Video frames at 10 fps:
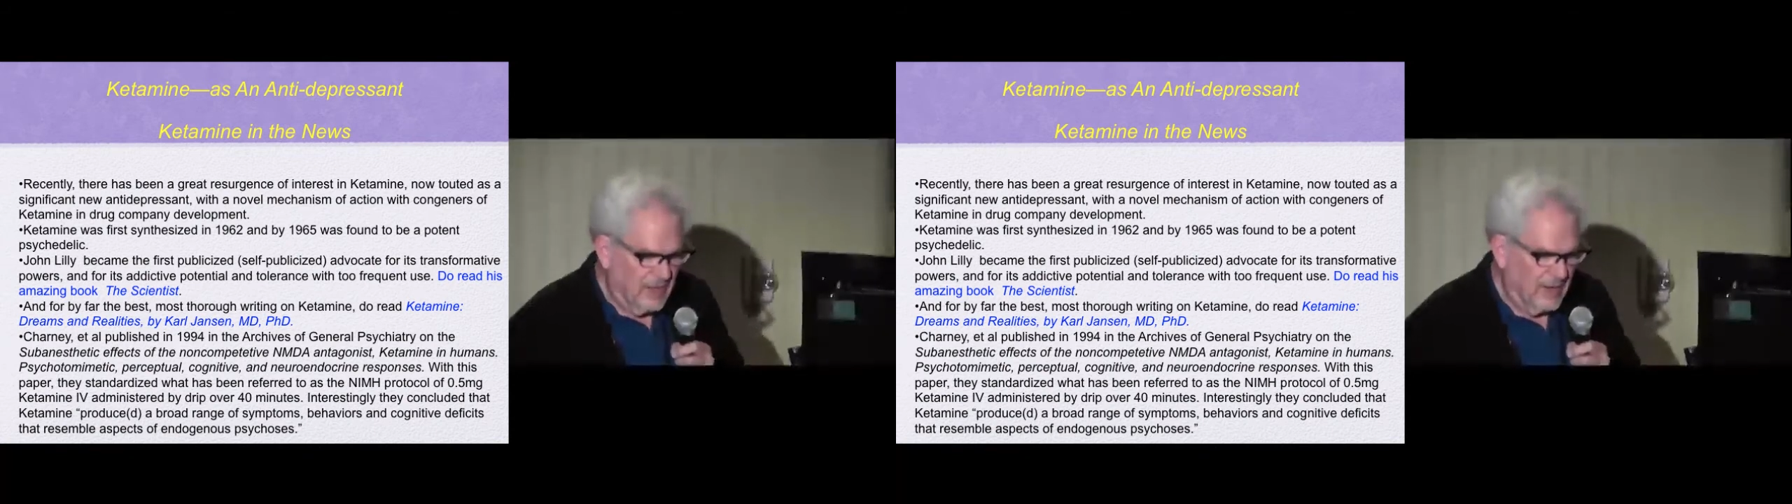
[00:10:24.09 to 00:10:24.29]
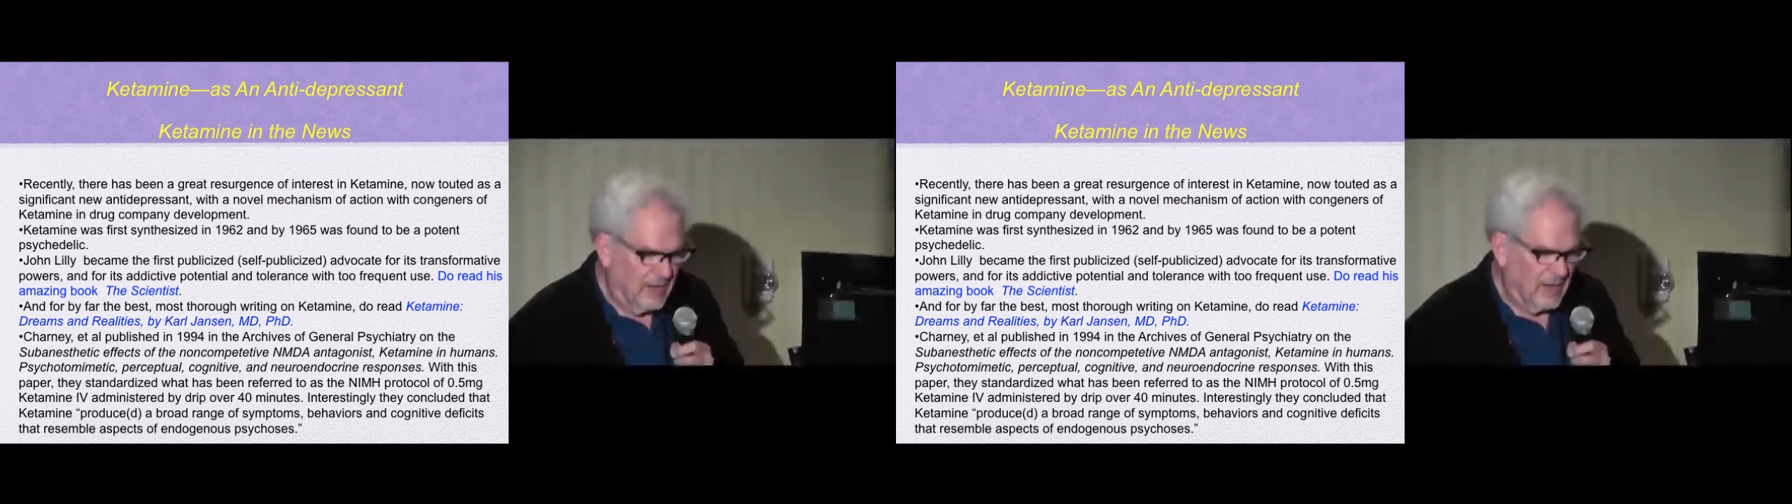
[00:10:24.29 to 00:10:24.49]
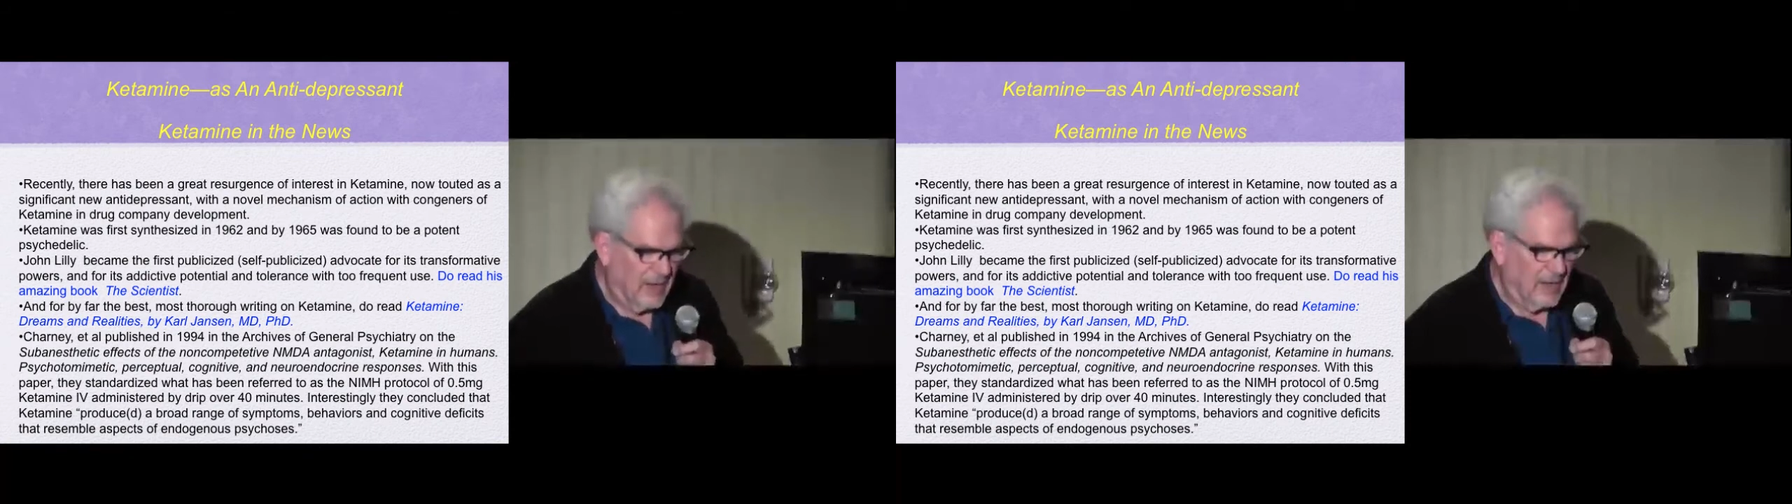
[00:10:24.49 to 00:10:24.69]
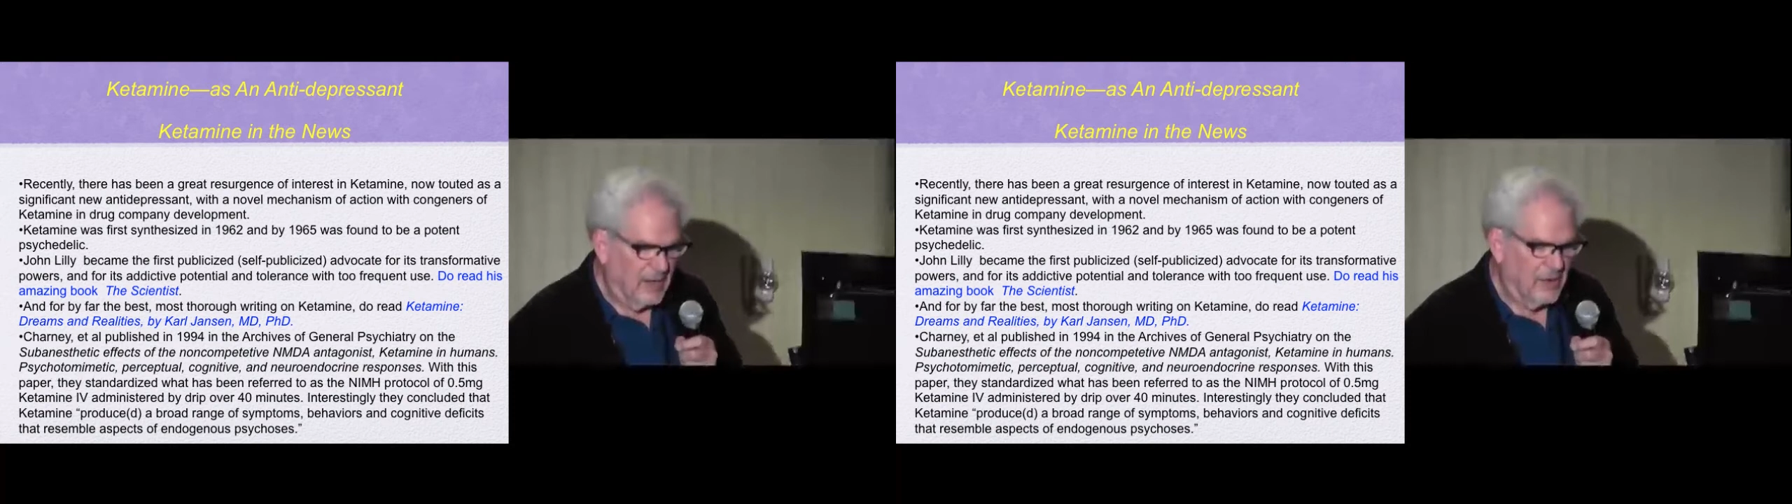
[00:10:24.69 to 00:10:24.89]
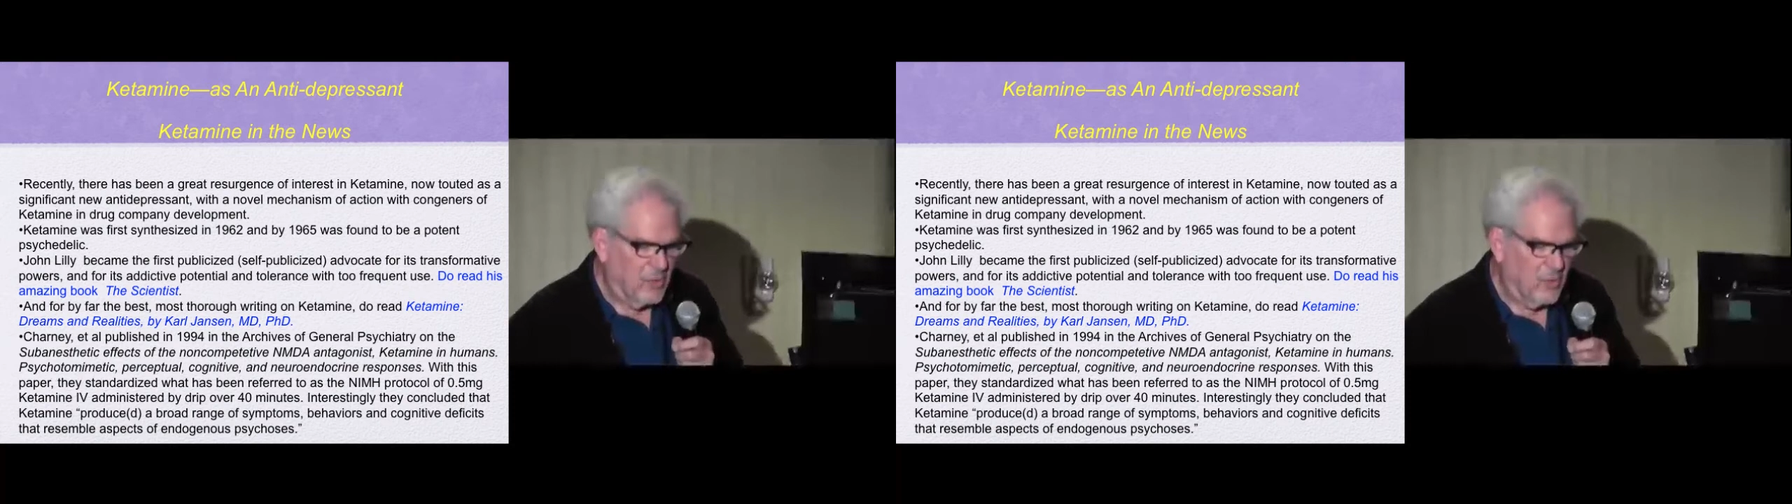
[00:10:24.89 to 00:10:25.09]

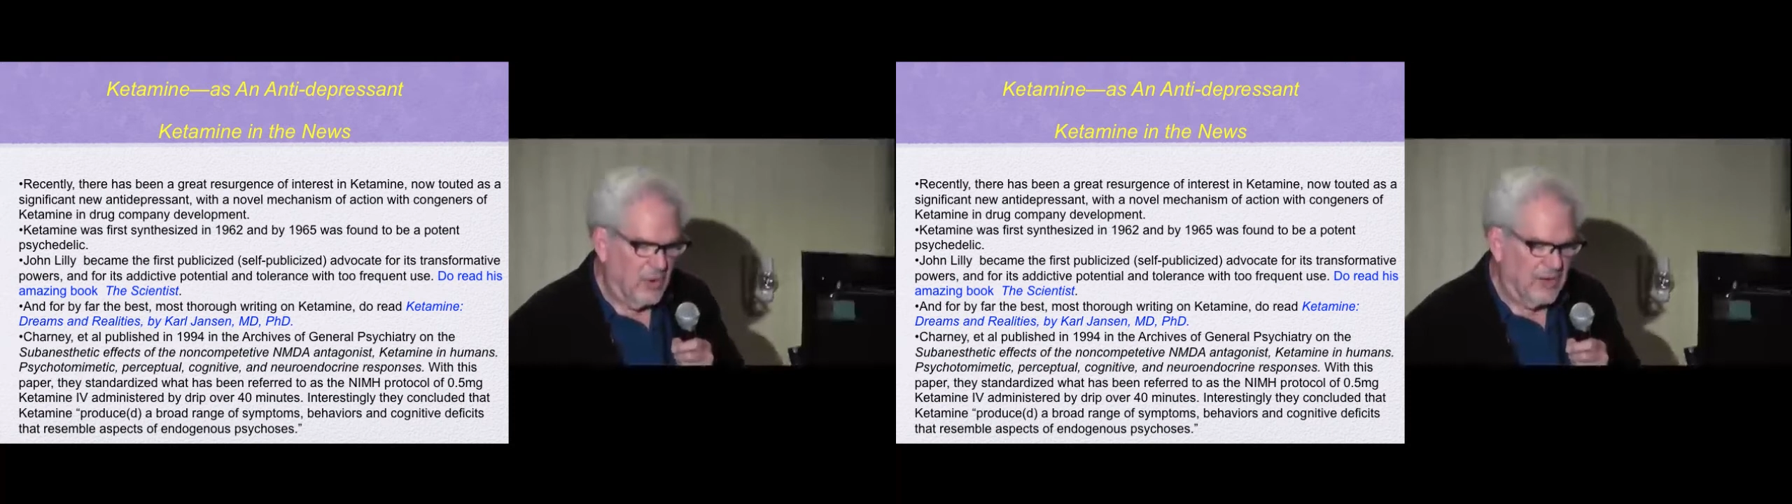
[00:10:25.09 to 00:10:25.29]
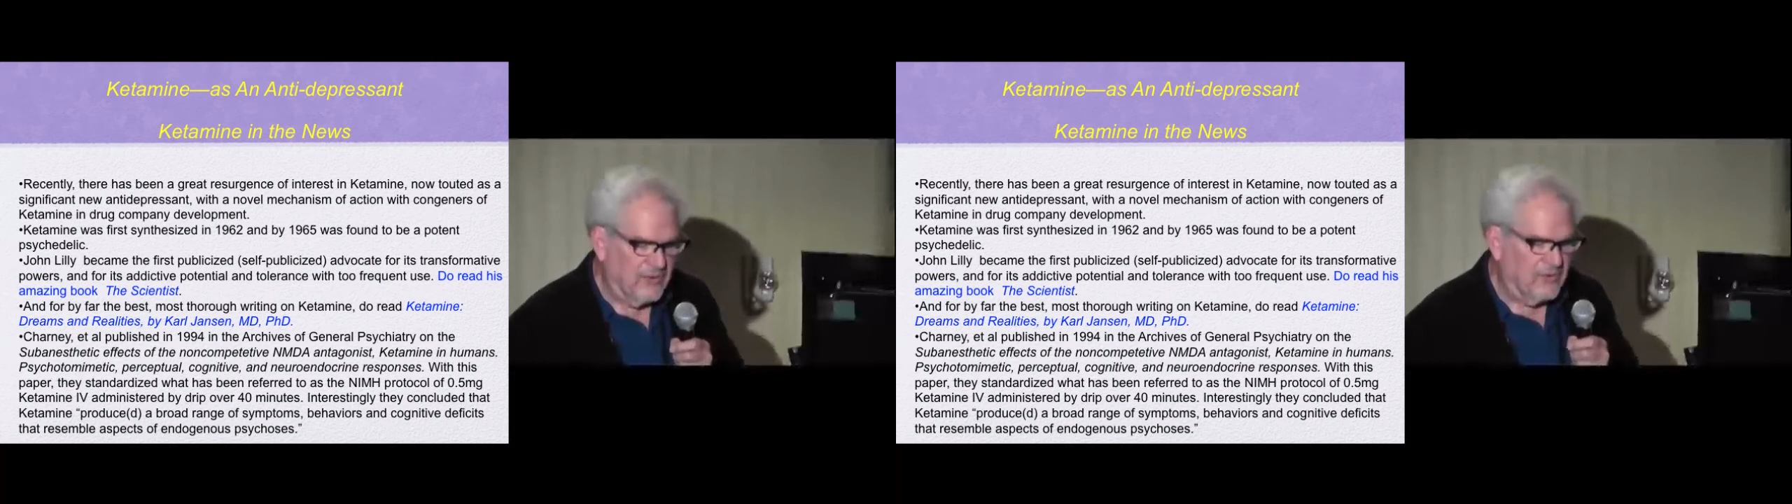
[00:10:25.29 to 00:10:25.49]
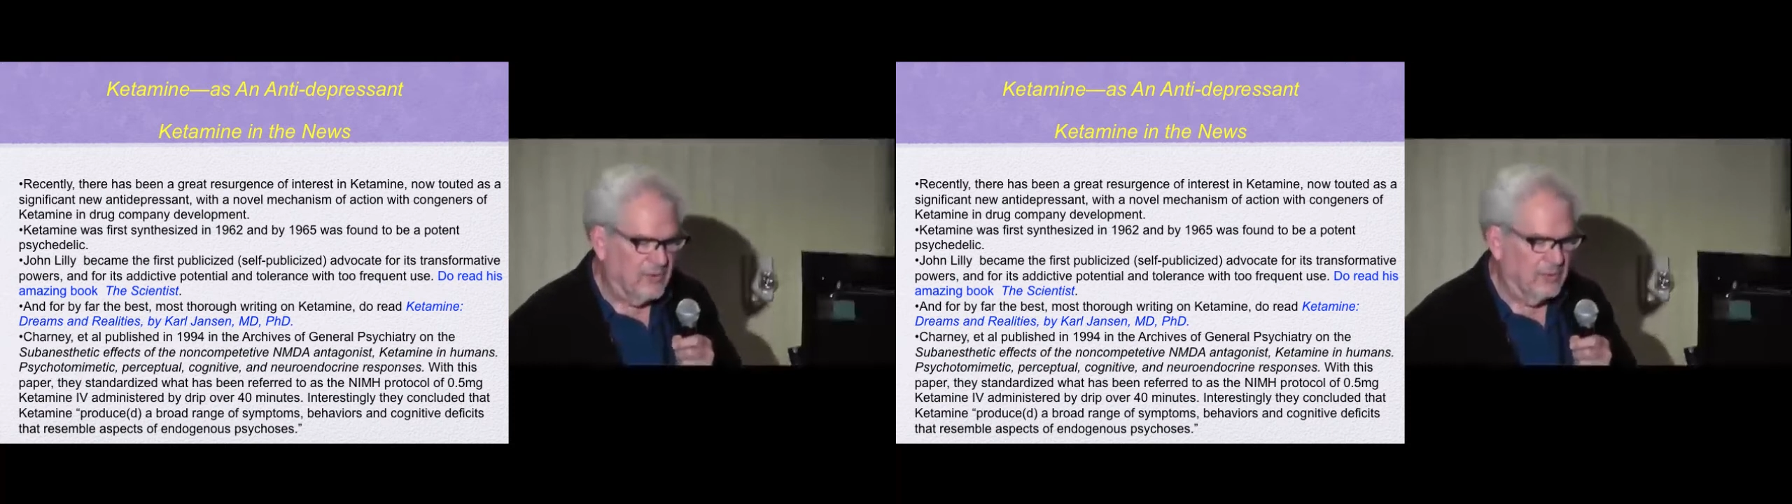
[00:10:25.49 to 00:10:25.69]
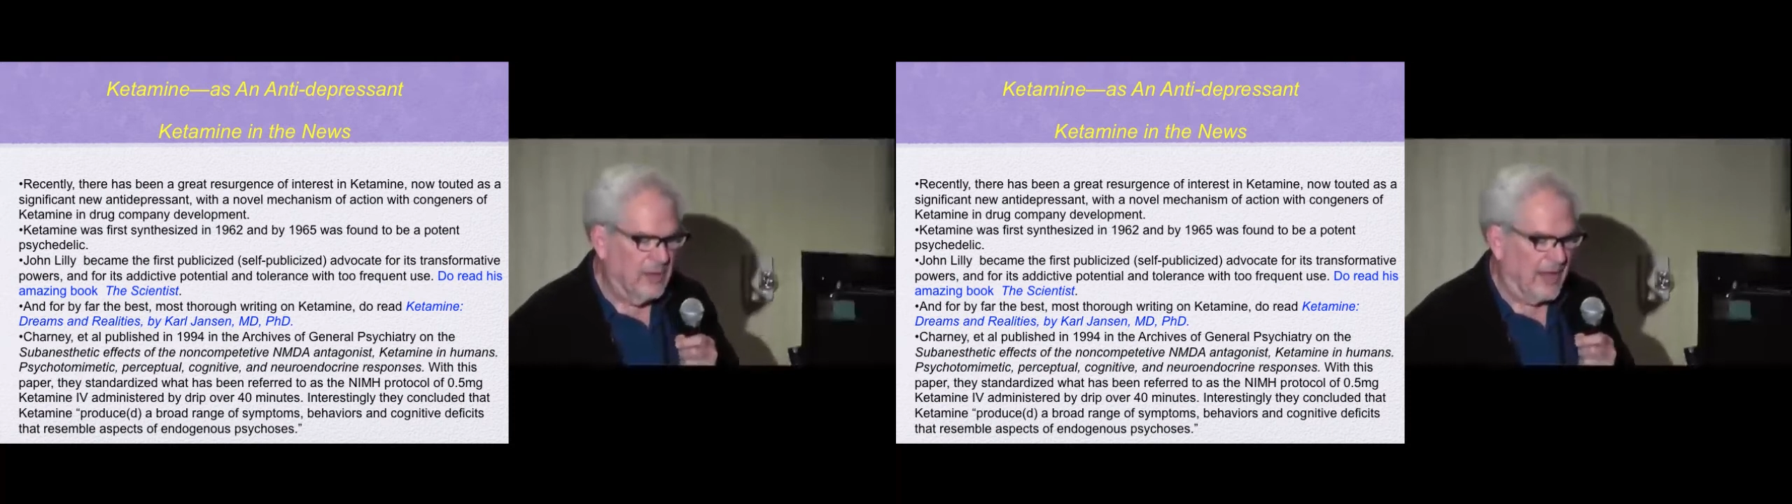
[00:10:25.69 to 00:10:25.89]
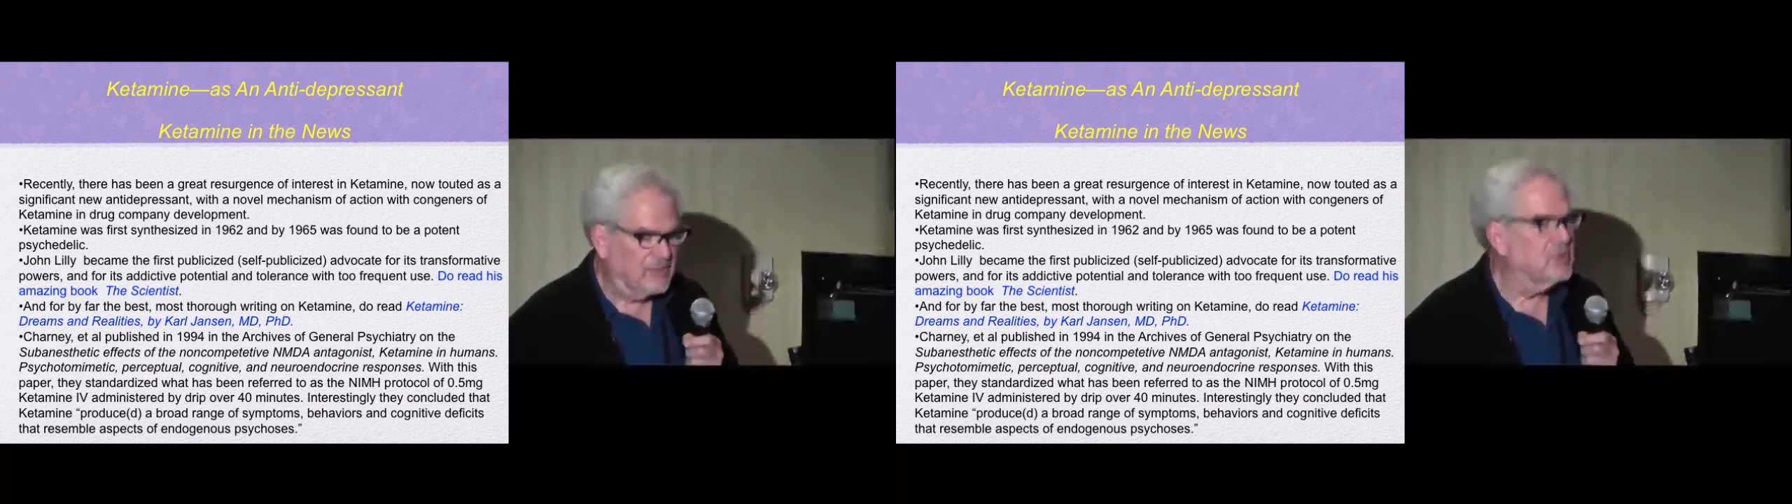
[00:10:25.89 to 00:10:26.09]
was to
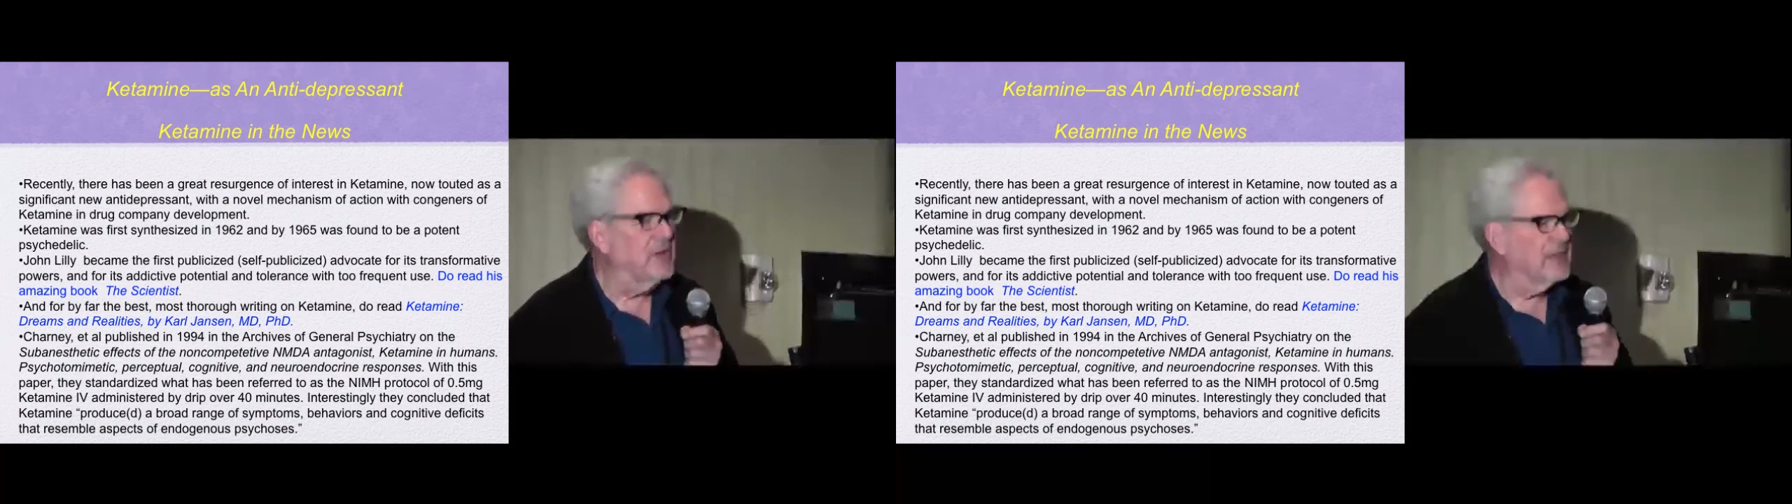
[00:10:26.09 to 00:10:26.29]
actually,